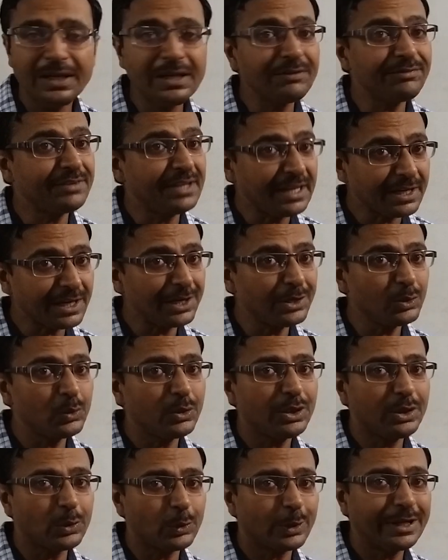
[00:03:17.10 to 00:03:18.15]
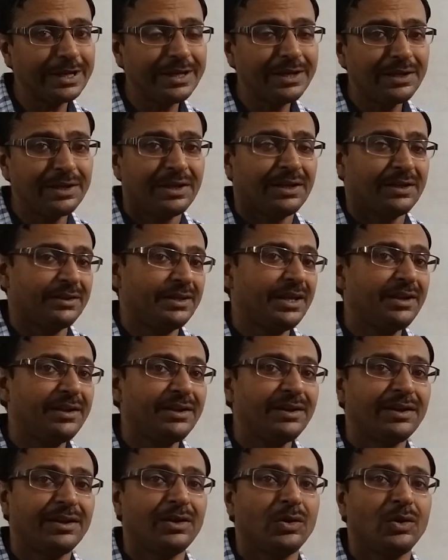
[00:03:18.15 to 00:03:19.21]
If they can do it orally,
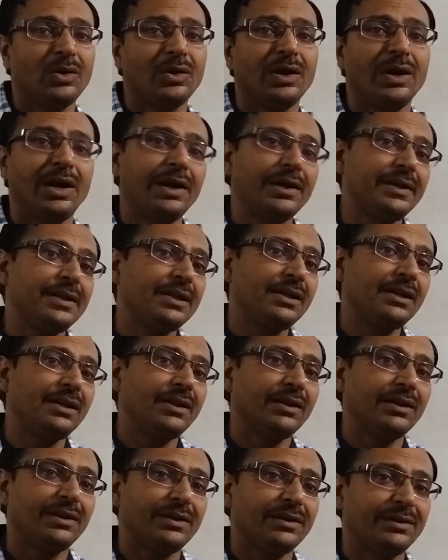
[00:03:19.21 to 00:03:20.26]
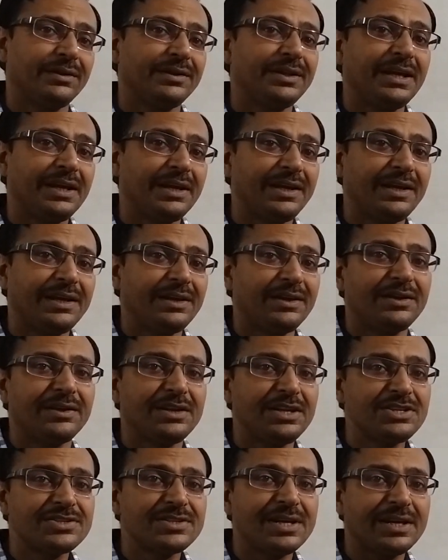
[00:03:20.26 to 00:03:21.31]
then until they
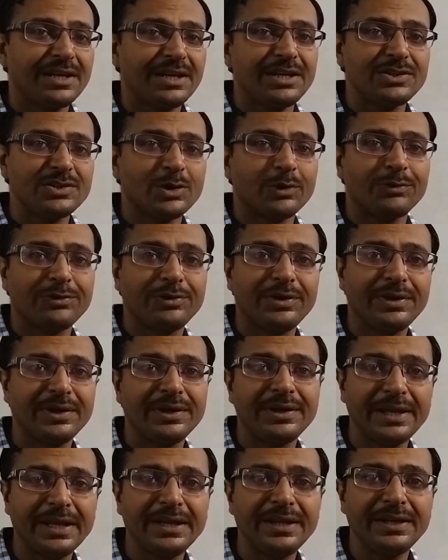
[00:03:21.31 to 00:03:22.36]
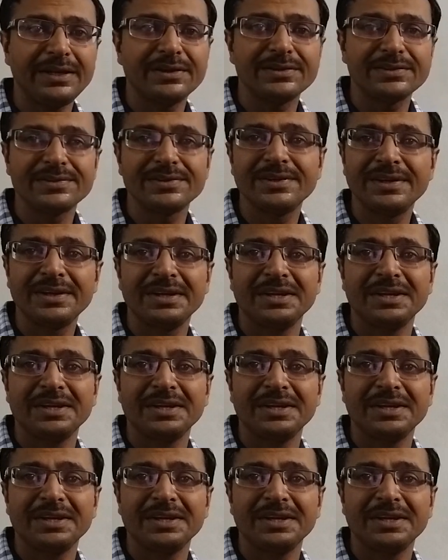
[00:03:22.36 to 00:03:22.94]
reach the age of 10 years,